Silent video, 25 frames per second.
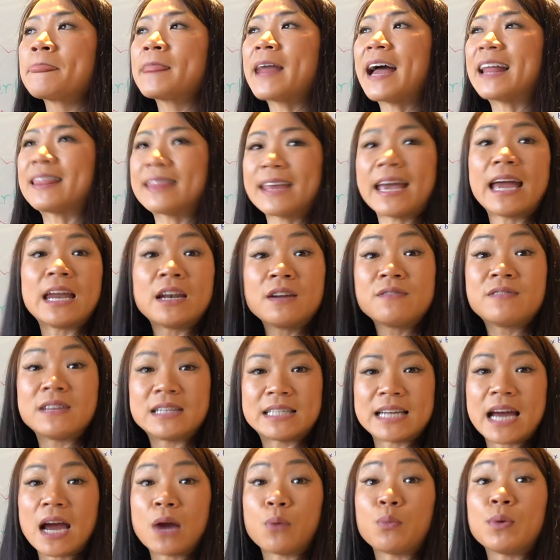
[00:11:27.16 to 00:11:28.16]
at the end of the
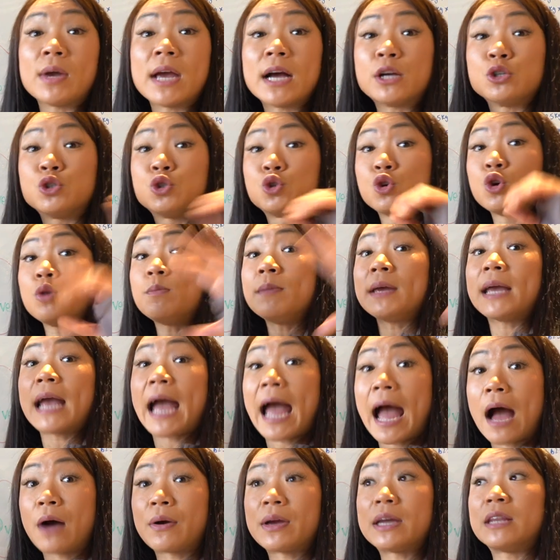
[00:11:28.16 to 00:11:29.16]
day, we are zooming
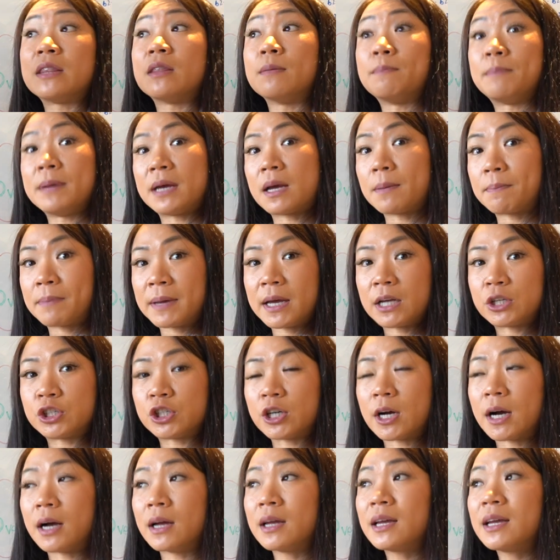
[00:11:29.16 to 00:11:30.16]
out in the bigger
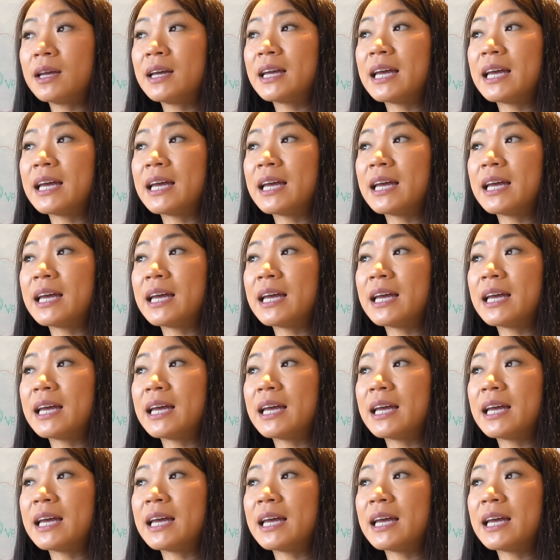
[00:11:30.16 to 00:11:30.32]
picture.